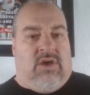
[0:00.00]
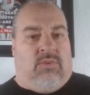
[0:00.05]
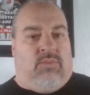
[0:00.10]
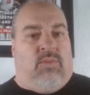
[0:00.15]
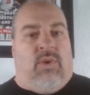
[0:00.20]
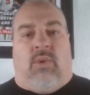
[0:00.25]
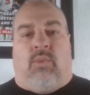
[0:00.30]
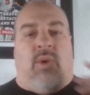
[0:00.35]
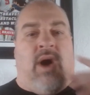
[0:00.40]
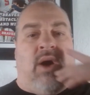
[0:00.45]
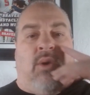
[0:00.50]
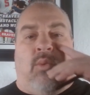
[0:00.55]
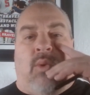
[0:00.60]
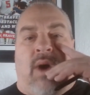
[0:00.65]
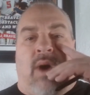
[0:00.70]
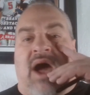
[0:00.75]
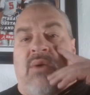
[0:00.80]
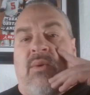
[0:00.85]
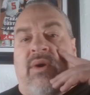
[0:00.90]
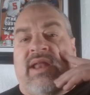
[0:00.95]

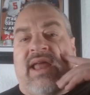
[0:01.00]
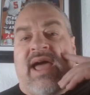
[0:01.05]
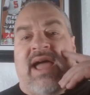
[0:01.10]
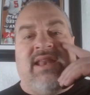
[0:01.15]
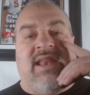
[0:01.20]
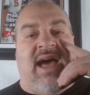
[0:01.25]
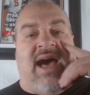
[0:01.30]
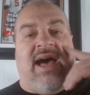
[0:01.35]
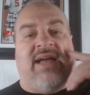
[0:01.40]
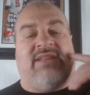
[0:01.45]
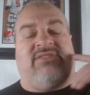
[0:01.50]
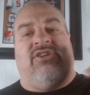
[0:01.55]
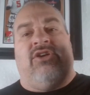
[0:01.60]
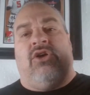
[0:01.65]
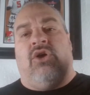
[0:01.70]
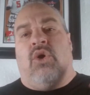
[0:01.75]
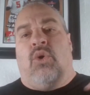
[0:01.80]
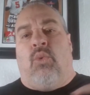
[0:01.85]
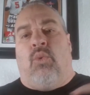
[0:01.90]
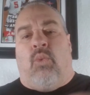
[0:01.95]
Why would I not
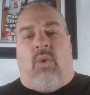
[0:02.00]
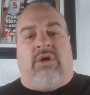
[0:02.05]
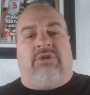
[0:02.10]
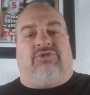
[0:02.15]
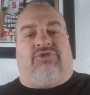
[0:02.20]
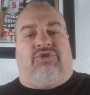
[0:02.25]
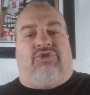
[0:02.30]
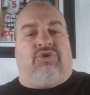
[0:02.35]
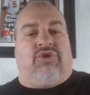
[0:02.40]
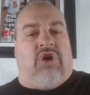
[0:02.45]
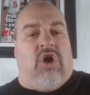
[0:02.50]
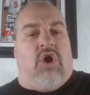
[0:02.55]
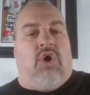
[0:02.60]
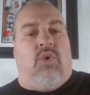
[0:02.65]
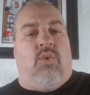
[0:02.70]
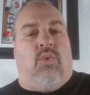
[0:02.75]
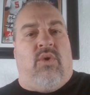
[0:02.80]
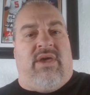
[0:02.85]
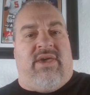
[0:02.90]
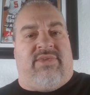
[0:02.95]
want to go
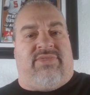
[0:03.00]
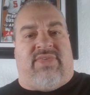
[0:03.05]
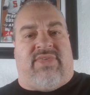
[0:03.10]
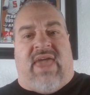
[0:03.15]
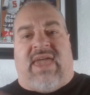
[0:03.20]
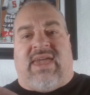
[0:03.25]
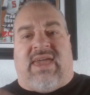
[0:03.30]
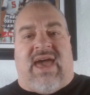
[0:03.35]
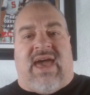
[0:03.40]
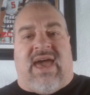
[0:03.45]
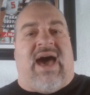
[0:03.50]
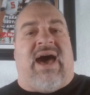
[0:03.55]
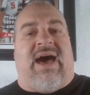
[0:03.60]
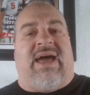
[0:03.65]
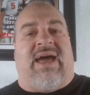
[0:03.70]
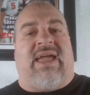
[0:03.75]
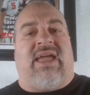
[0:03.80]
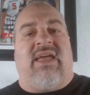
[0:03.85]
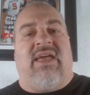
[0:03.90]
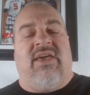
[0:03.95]
with a
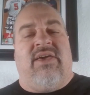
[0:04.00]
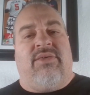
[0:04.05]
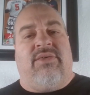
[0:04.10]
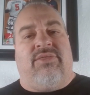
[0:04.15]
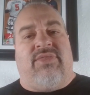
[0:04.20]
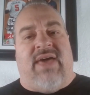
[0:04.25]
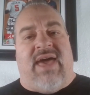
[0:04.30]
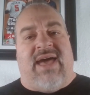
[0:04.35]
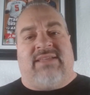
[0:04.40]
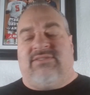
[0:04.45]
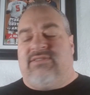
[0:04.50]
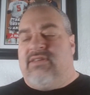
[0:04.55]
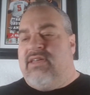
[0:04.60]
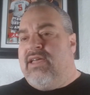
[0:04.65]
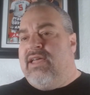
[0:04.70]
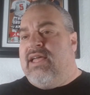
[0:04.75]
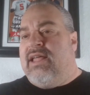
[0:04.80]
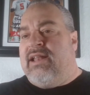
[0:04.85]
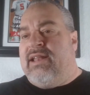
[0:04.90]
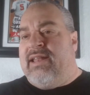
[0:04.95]
guy that,
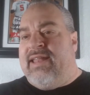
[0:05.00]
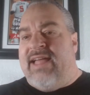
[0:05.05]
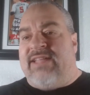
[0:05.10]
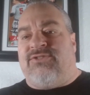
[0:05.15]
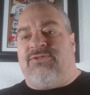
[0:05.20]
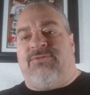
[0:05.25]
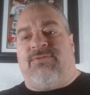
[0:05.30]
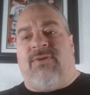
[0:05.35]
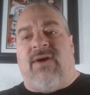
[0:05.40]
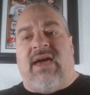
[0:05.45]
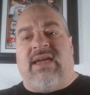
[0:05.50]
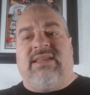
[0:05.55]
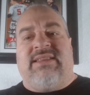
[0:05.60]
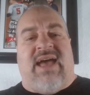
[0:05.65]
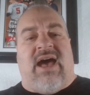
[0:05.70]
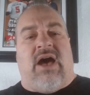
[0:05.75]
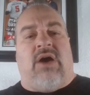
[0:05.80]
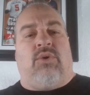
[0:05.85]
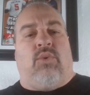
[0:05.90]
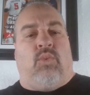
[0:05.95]
let's find
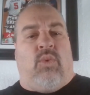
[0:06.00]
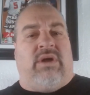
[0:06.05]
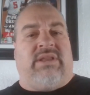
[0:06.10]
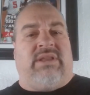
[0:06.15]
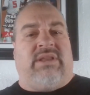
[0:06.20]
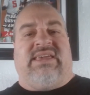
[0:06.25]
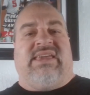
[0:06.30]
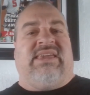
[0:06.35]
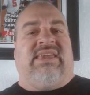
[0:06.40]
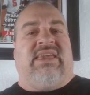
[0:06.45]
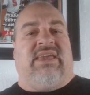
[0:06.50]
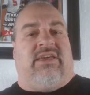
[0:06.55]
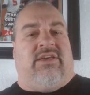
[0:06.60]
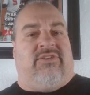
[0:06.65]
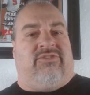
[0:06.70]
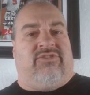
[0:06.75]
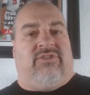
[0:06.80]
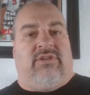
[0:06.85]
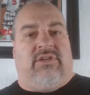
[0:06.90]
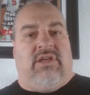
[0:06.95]
out what he
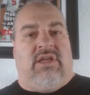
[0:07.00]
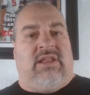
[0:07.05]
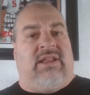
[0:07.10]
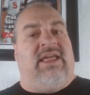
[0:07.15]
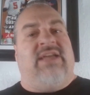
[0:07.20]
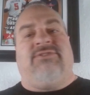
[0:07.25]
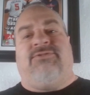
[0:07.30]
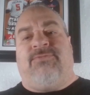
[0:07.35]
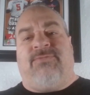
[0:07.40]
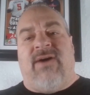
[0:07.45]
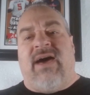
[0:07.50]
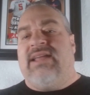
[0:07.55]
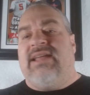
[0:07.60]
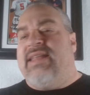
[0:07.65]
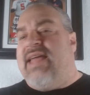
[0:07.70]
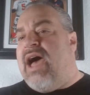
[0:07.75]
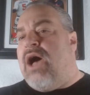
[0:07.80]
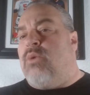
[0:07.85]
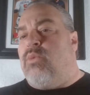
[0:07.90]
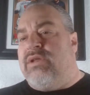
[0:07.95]
is. Let's find
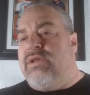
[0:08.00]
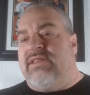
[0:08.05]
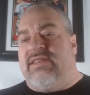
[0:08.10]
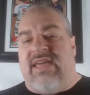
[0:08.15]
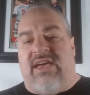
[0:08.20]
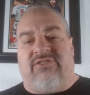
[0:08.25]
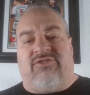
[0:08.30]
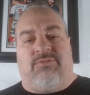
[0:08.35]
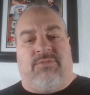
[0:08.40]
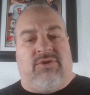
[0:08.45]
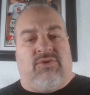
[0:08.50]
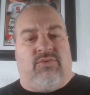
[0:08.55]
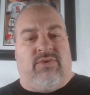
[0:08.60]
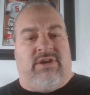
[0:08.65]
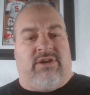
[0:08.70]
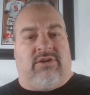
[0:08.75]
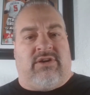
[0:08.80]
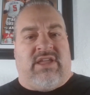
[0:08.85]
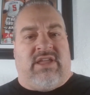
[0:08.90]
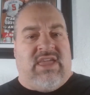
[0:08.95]
out what Desmond
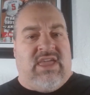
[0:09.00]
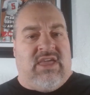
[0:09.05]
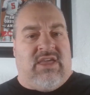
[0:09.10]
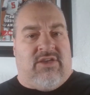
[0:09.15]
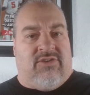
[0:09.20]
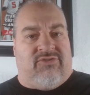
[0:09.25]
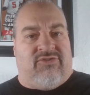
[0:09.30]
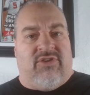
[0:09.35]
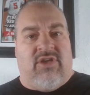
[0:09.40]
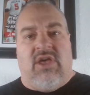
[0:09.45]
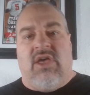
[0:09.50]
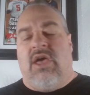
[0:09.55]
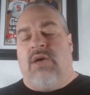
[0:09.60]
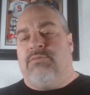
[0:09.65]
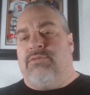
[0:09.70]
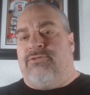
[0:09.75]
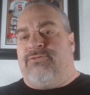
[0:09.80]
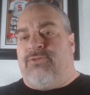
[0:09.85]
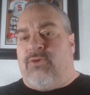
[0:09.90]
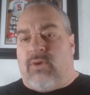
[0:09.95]
Ridder is
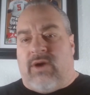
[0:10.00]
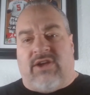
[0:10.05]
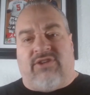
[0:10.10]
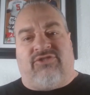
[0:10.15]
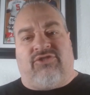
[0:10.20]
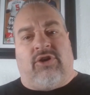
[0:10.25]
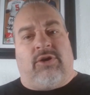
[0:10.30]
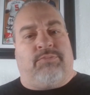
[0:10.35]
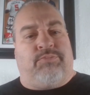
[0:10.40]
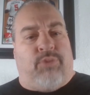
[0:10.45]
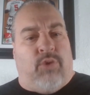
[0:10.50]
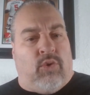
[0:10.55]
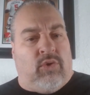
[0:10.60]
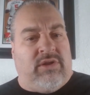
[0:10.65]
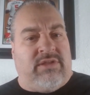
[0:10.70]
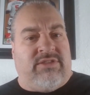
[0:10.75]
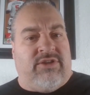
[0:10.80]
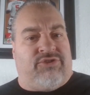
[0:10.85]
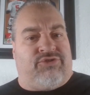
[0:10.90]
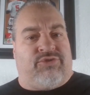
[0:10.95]
before I start
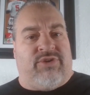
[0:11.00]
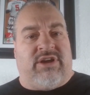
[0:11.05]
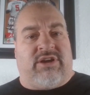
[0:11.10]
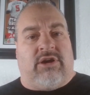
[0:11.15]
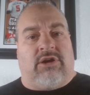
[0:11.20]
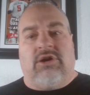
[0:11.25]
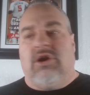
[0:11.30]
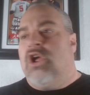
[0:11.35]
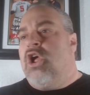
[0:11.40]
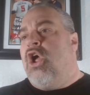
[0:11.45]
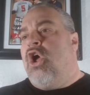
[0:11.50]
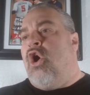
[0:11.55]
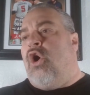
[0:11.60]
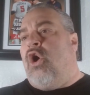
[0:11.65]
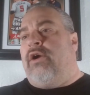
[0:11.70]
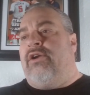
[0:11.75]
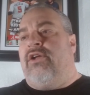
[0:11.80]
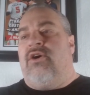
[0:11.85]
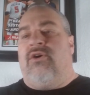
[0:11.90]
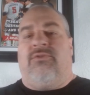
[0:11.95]
pulling the trigger
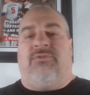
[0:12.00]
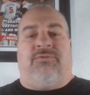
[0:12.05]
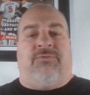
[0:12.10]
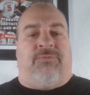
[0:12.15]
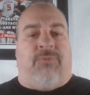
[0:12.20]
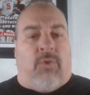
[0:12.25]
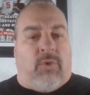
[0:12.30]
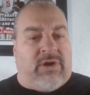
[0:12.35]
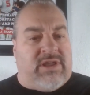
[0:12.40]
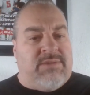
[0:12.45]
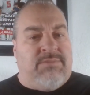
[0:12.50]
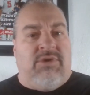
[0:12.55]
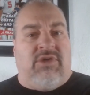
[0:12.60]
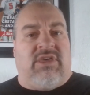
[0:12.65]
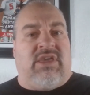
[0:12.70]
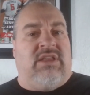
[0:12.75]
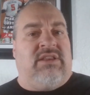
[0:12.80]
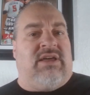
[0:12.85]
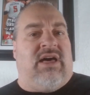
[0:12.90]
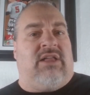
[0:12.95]
on $40
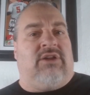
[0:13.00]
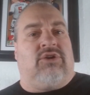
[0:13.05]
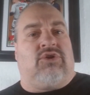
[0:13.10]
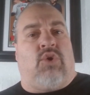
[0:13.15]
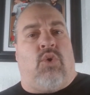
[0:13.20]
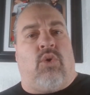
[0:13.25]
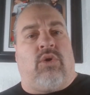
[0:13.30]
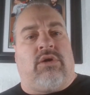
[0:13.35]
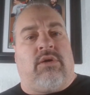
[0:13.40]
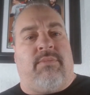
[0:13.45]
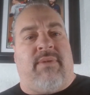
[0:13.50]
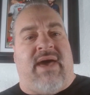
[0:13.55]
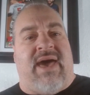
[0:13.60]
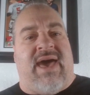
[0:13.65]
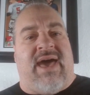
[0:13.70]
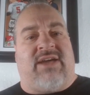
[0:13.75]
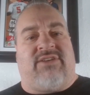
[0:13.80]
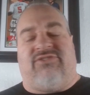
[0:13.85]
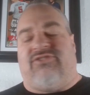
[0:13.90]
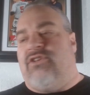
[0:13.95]
million
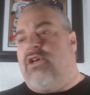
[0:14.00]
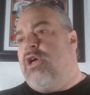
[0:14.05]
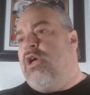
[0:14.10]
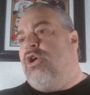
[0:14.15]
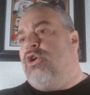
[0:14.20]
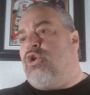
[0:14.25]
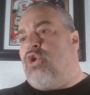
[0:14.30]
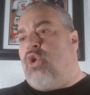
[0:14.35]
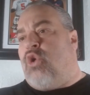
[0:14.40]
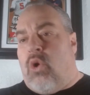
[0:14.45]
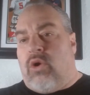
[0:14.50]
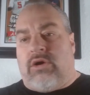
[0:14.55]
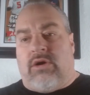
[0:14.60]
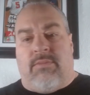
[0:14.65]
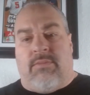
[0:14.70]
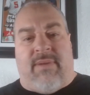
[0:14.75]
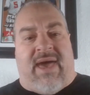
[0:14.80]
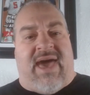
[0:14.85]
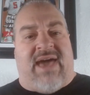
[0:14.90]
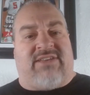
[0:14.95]
quarterbacks
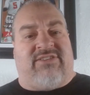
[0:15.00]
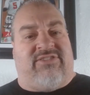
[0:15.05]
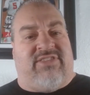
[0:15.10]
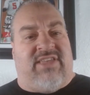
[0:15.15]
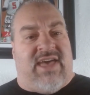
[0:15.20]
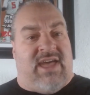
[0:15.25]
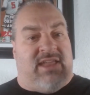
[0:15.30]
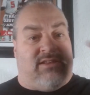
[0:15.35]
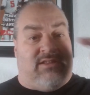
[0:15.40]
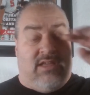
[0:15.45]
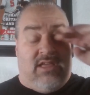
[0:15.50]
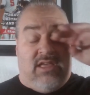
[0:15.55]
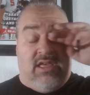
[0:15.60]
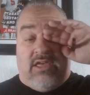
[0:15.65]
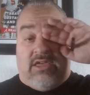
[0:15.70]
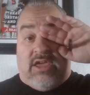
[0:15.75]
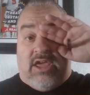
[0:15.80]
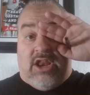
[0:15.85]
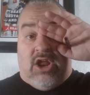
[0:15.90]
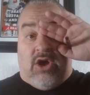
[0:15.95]
that,
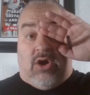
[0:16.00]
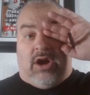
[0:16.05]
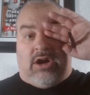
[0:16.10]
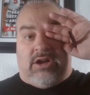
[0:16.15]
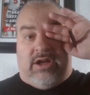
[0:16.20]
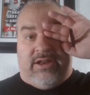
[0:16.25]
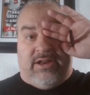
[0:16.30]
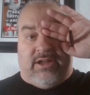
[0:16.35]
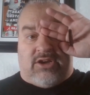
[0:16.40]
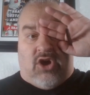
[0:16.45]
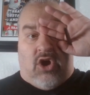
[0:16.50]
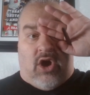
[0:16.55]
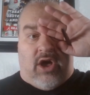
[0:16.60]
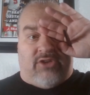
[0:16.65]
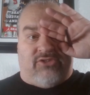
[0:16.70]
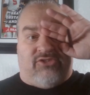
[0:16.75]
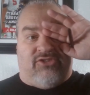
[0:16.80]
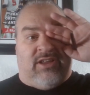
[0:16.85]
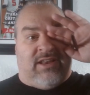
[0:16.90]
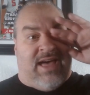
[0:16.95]
you know, are going to
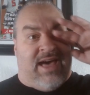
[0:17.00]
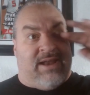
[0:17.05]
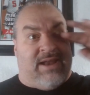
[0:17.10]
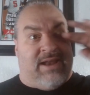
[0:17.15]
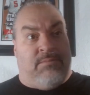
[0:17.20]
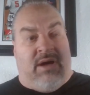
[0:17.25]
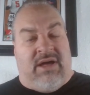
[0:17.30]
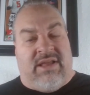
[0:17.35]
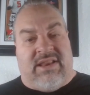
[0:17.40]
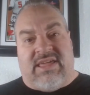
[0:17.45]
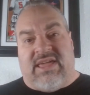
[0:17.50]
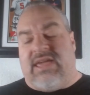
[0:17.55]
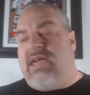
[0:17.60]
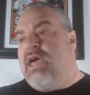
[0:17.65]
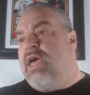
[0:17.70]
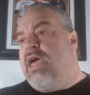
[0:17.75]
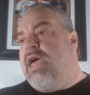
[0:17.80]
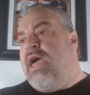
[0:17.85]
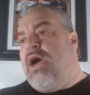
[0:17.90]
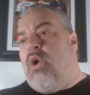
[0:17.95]
cost you a lot of money
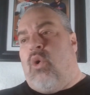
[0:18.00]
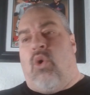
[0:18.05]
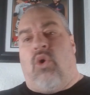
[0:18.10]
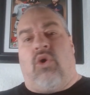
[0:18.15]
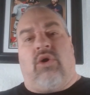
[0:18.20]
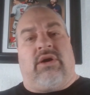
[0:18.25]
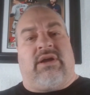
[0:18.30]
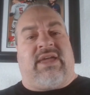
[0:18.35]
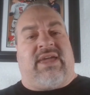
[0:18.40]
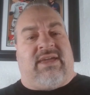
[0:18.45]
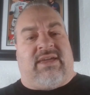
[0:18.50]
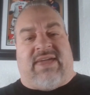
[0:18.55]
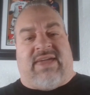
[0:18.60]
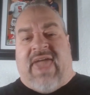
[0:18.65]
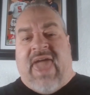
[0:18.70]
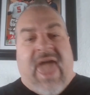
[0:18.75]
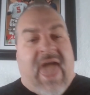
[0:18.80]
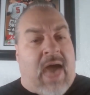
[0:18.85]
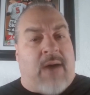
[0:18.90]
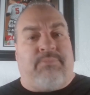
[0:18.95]
or
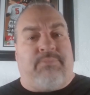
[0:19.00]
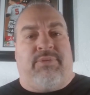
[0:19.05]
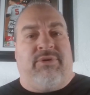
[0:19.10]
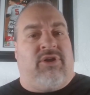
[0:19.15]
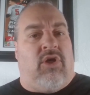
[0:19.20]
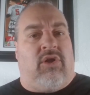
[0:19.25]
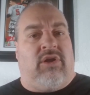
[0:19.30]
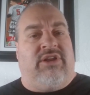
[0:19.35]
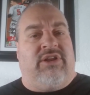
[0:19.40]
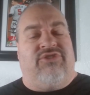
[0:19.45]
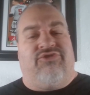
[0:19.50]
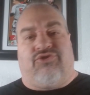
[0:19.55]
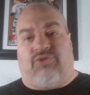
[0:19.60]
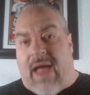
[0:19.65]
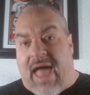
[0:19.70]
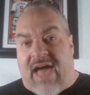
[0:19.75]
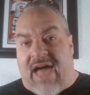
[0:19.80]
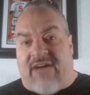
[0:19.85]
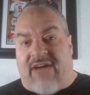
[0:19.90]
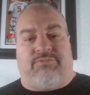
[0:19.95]
capital and
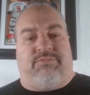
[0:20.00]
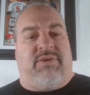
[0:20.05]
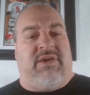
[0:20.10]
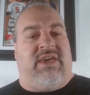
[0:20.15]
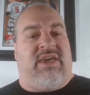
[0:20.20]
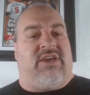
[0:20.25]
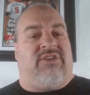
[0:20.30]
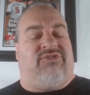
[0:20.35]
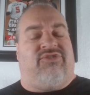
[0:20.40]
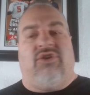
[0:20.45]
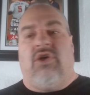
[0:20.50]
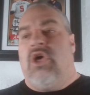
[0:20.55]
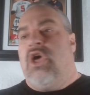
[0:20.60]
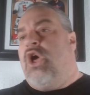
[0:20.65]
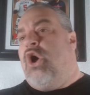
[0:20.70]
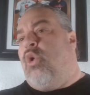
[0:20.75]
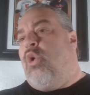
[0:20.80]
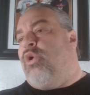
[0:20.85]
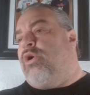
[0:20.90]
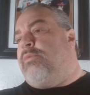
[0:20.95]
draft picks
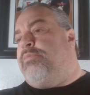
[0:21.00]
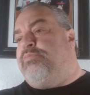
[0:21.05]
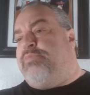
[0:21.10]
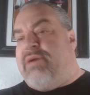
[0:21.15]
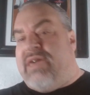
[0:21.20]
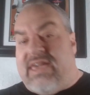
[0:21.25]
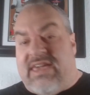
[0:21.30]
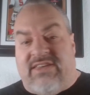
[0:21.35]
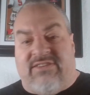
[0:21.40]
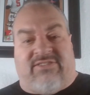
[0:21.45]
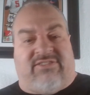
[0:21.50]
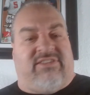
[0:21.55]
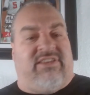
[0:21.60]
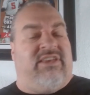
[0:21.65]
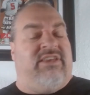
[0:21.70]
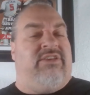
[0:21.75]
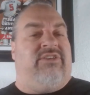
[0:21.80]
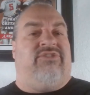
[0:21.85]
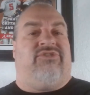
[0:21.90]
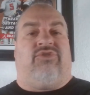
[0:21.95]
or
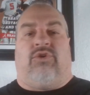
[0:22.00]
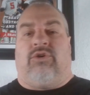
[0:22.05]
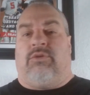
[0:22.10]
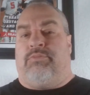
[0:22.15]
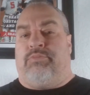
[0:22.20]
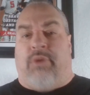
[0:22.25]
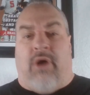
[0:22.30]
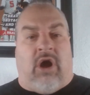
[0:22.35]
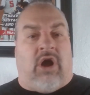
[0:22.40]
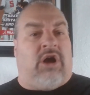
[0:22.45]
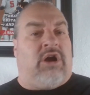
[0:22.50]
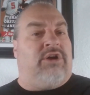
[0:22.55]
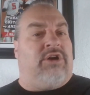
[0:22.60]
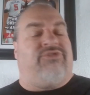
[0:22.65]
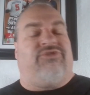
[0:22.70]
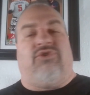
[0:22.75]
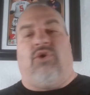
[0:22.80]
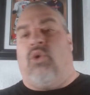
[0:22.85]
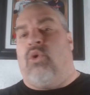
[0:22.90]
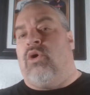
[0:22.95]
pieces or
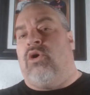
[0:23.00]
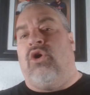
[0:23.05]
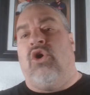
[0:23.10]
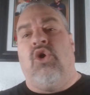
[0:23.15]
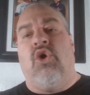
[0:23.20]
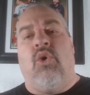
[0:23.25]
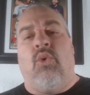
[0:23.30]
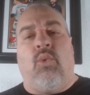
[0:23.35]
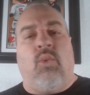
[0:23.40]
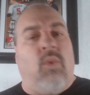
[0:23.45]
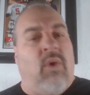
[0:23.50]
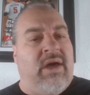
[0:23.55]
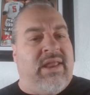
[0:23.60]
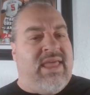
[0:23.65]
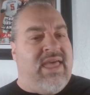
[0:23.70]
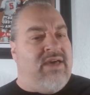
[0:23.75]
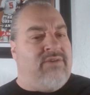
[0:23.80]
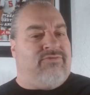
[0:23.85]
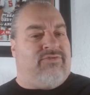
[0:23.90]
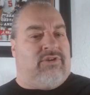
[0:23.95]
parts or
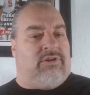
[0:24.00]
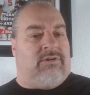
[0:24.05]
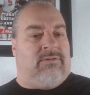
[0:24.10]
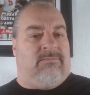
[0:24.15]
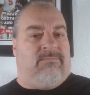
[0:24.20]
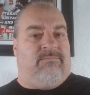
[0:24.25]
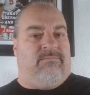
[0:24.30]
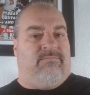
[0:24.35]
whatever.